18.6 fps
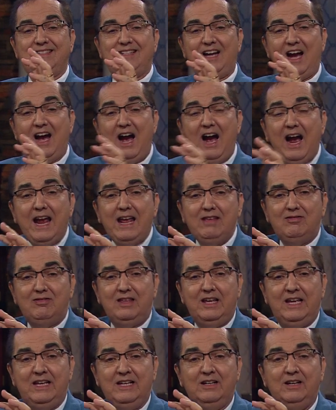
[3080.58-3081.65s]

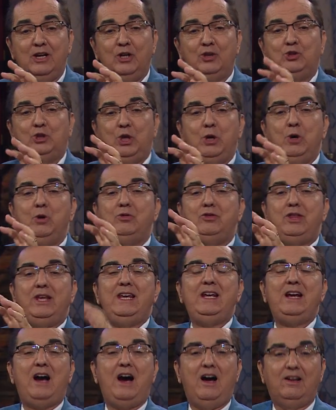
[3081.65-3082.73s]
tithing to
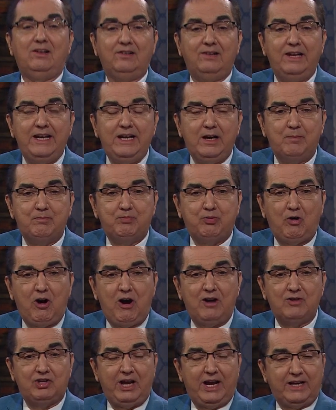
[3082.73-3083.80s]
the Aliyah
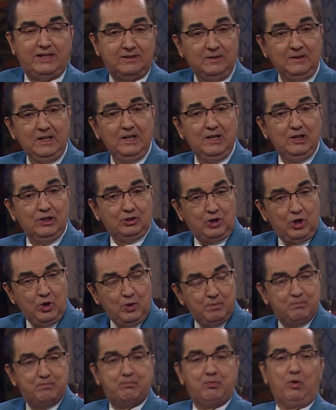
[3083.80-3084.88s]
Project to
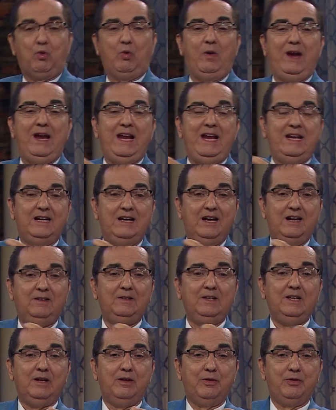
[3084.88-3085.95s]
bring
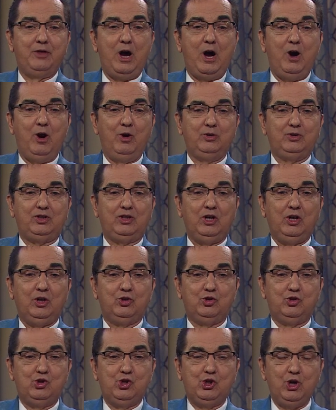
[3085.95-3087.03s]
those
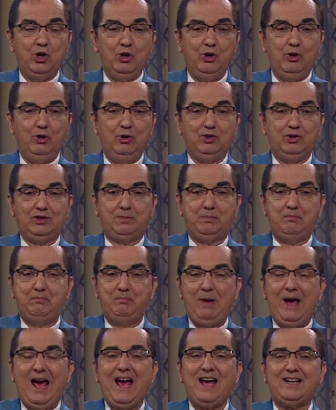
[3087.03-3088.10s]
Jews
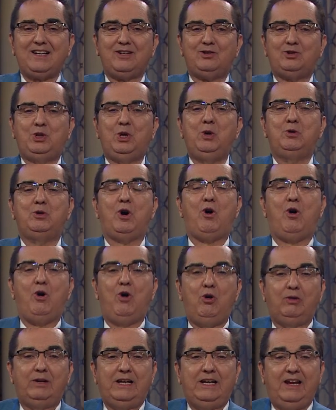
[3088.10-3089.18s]
back to the
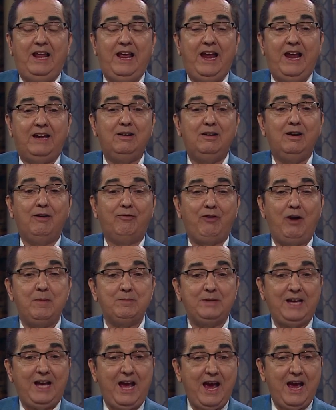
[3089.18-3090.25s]
Holy Land
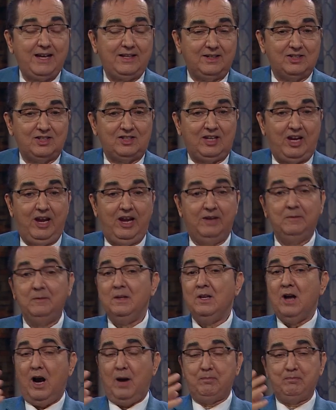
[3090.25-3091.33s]
from Kakistan.
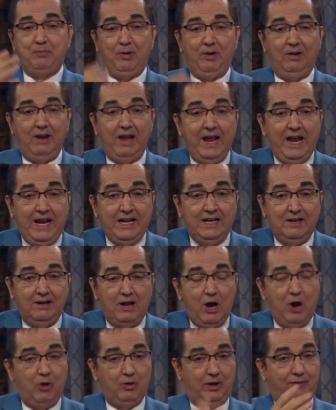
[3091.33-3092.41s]
A plane
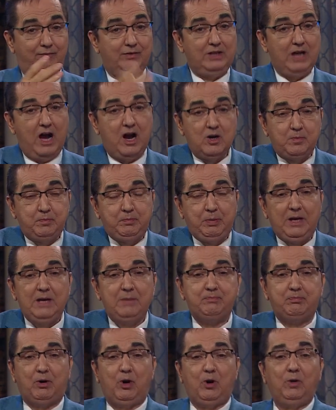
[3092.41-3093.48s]
load of young
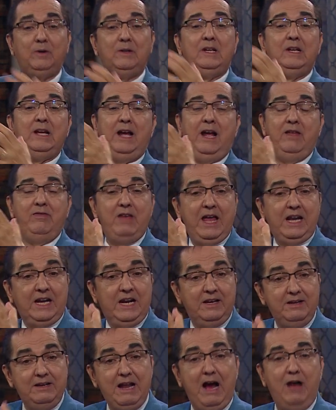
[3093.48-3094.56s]
people, and then
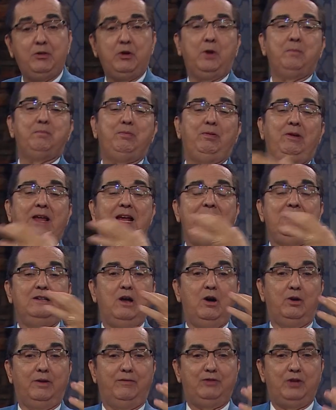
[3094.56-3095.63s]
another plane
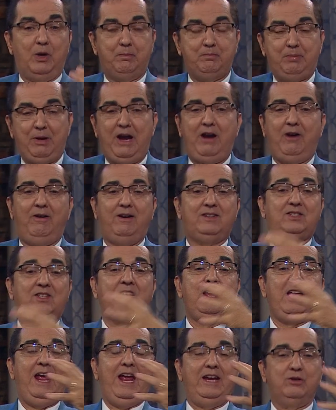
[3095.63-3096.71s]
load of their parents
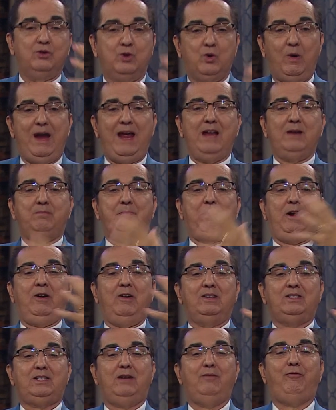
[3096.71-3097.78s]
and
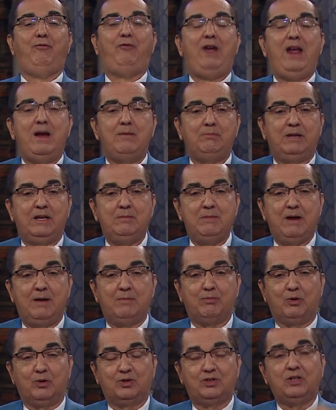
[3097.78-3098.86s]
grandparents and family
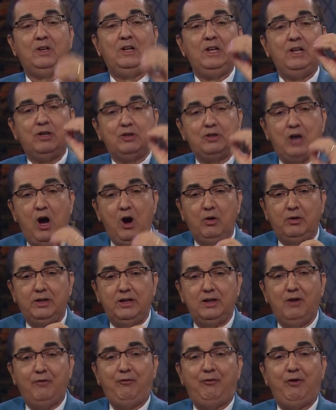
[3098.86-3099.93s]
members. Go to
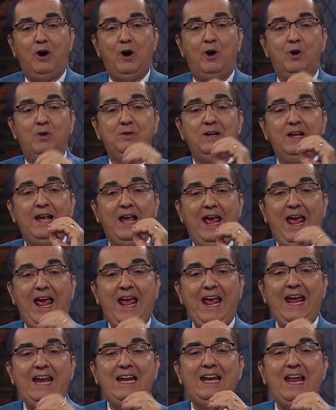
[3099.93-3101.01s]
the phone
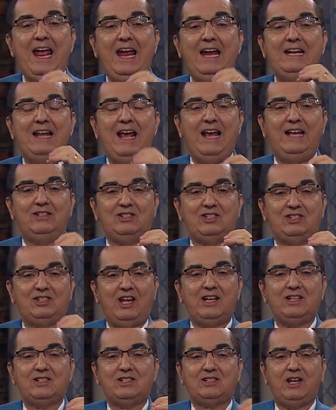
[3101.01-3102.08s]
888
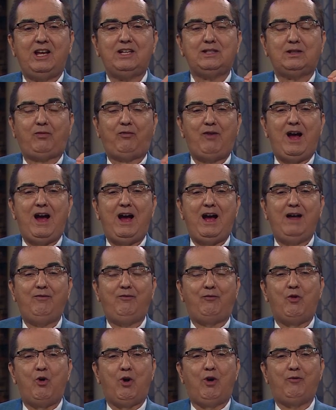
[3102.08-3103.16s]
665
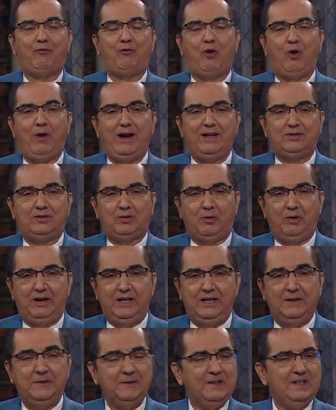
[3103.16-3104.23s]

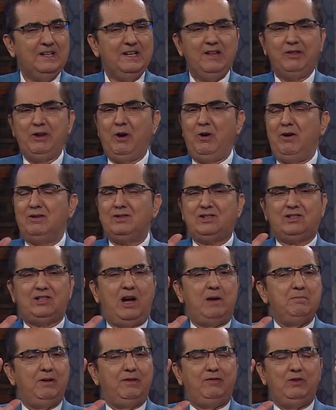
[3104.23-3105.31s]
4483. There are
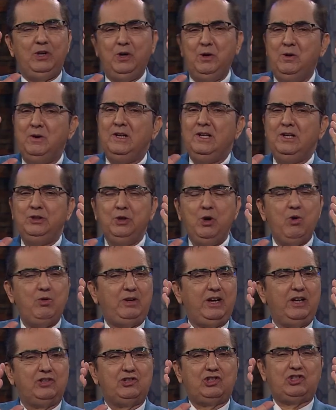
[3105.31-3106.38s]
some of you, you
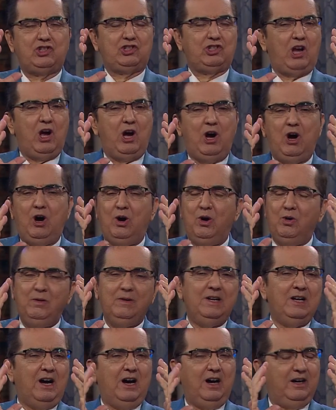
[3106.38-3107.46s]
could sow
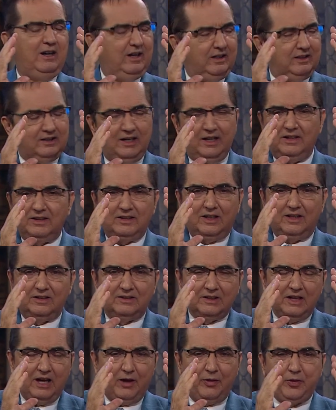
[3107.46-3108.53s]
a, a,
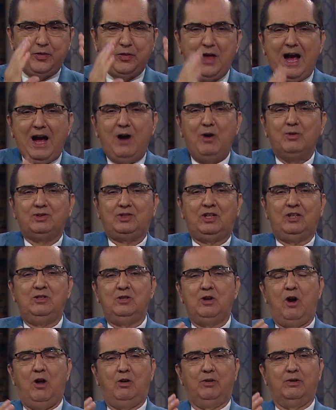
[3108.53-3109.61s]
a,
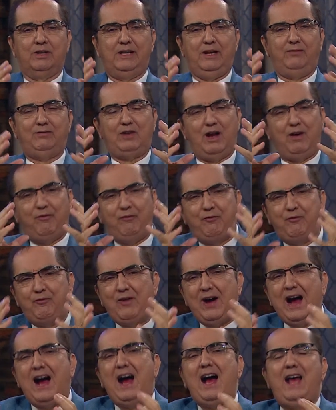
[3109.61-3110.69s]
$1,000 gift, a
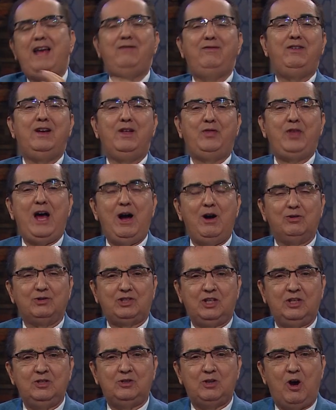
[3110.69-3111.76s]

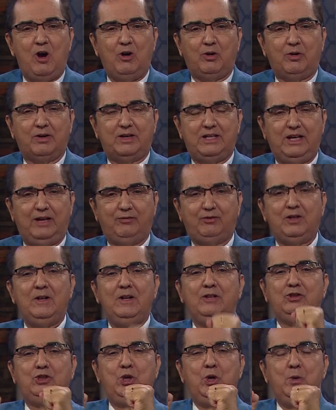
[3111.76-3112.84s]
$5,000 gift
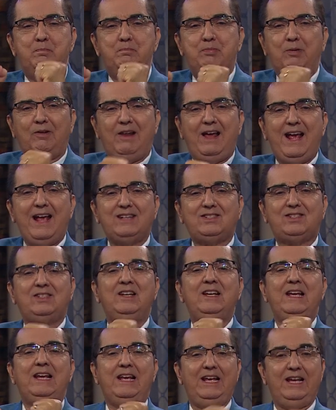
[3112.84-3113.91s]
to bless
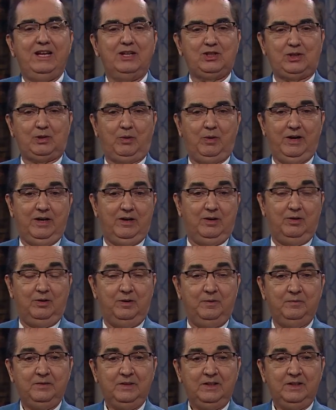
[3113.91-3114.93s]
Israel.